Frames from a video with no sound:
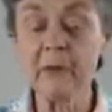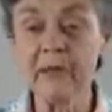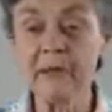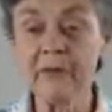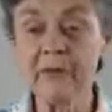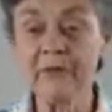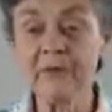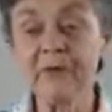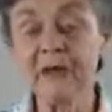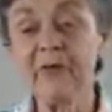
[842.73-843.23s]

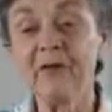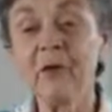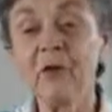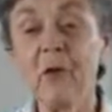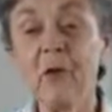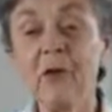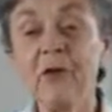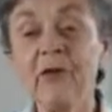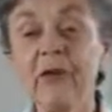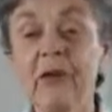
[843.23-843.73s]
get, of
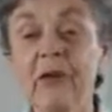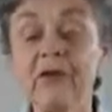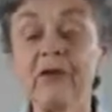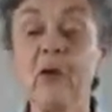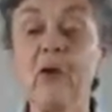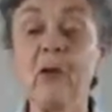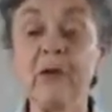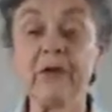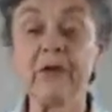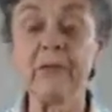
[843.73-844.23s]
course, it's
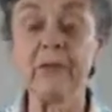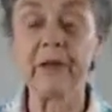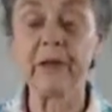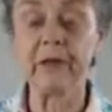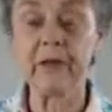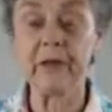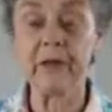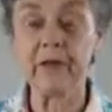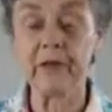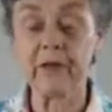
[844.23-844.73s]
always better
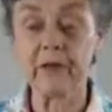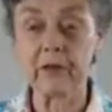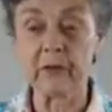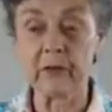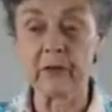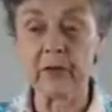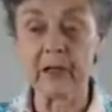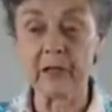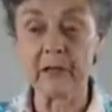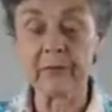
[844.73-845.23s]
to use
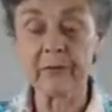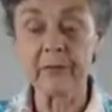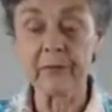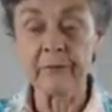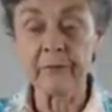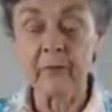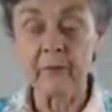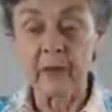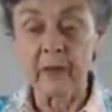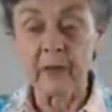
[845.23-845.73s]
organic,
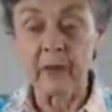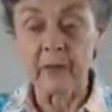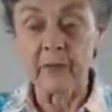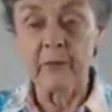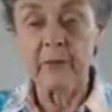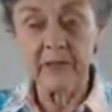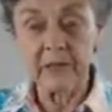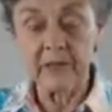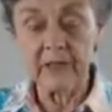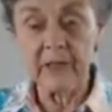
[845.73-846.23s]

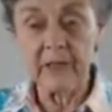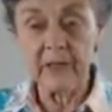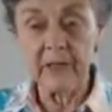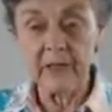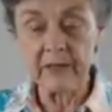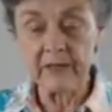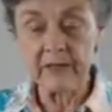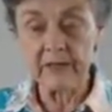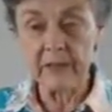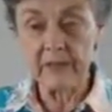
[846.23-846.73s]
but sometimes
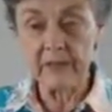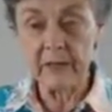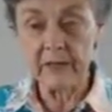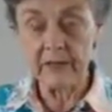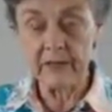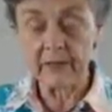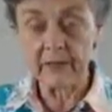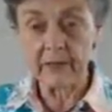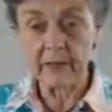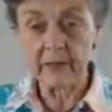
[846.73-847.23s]
it's not
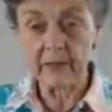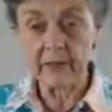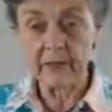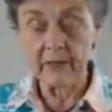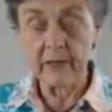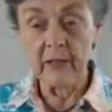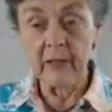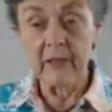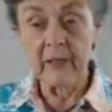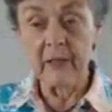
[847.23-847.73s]
possible.
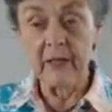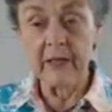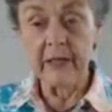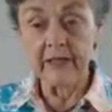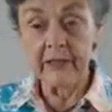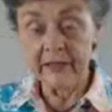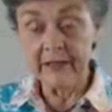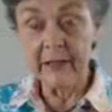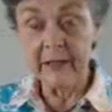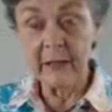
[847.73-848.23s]
I
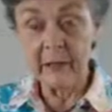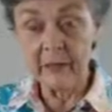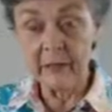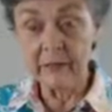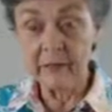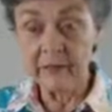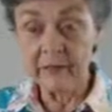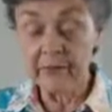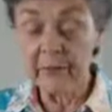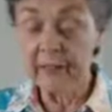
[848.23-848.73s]
did,
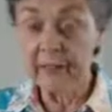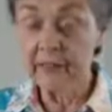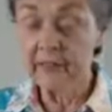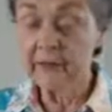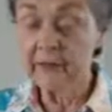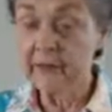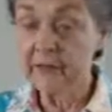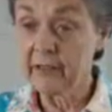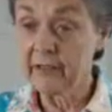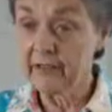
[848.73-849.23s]
however,
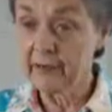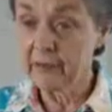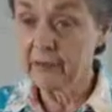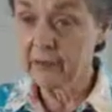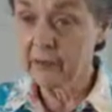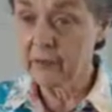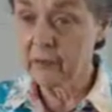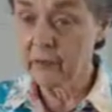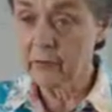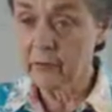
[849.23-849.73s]
find that in the
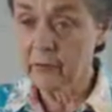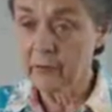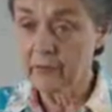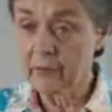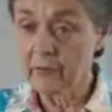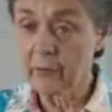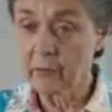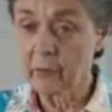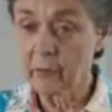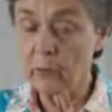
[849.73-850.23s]
stores
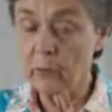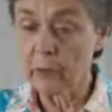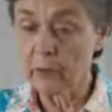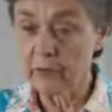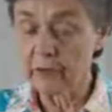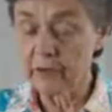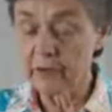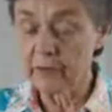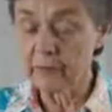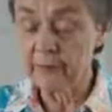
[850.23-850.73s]
there
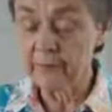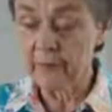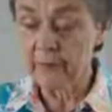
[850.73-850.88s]
was